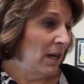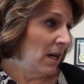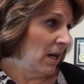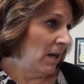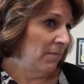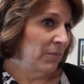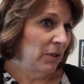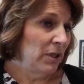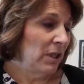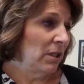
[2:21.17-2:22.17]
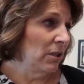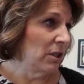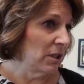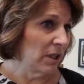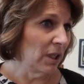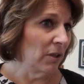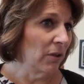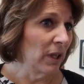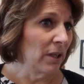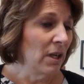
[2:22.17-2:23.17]
Um, so you just
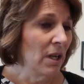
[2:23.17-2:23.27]
ignore it.